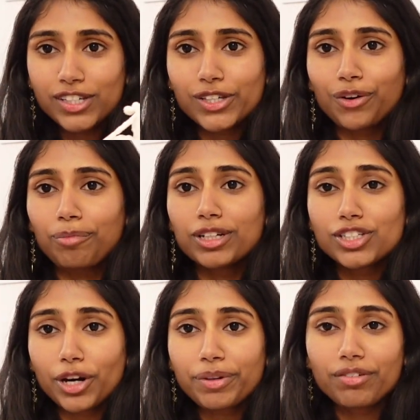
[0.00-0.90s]
So I'm going to
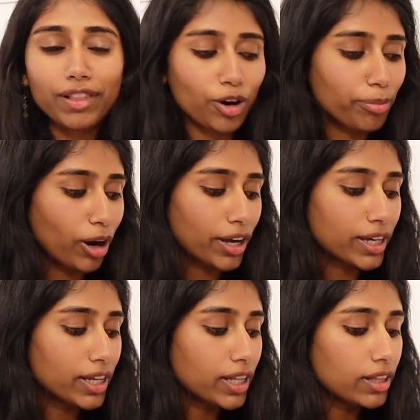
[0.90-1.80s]
start with the flower pot,
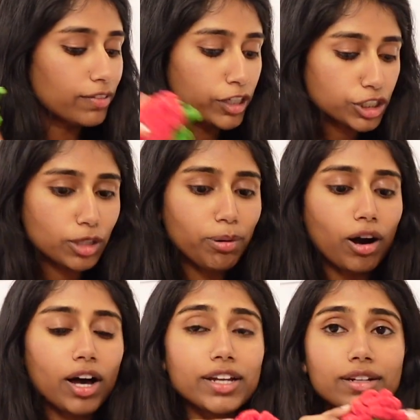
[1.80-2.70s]
finish the
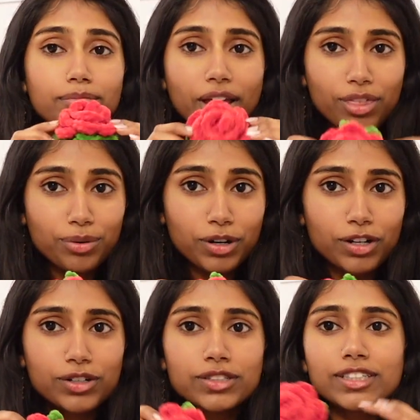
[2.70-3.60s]
pot, make the
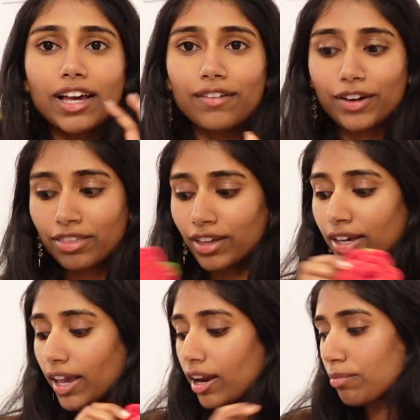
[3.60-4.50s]
rose,
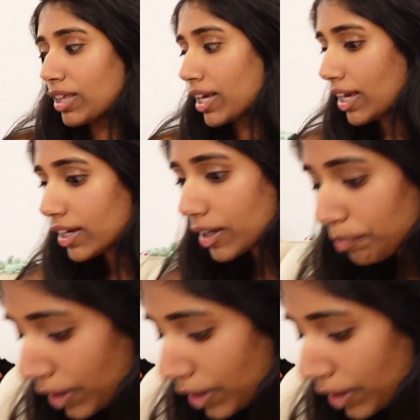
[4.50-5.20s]
everything, and I'm thinking